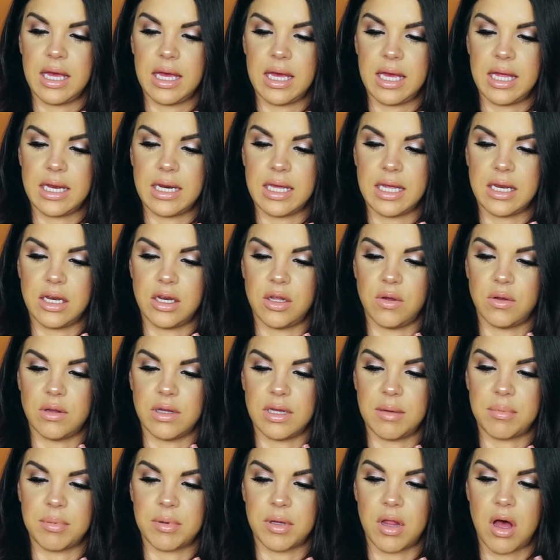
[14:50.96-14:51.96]
any nude
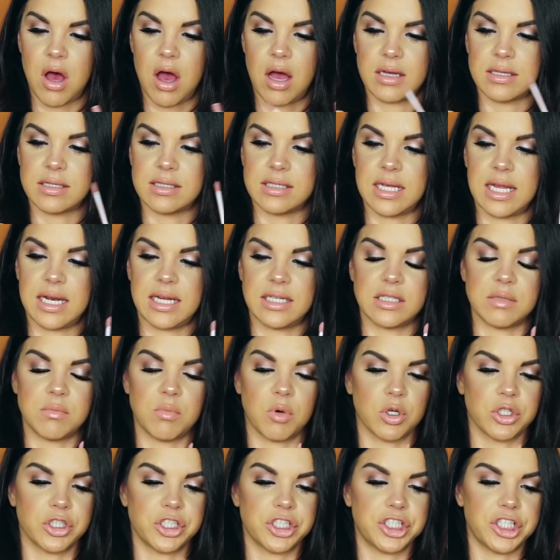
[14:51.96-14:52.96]
lip gloss and it's
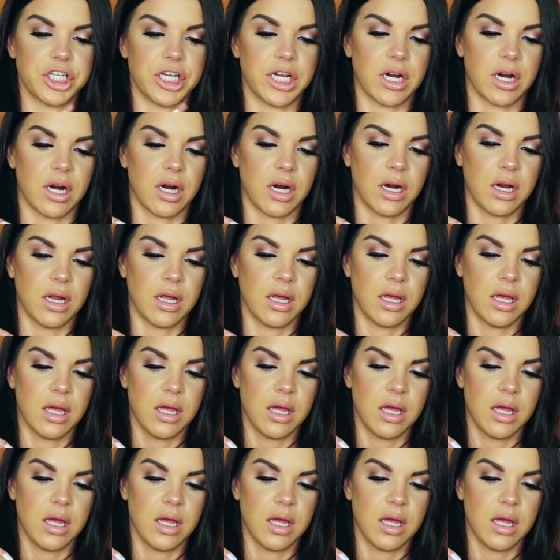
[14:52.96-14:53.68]
more sheer.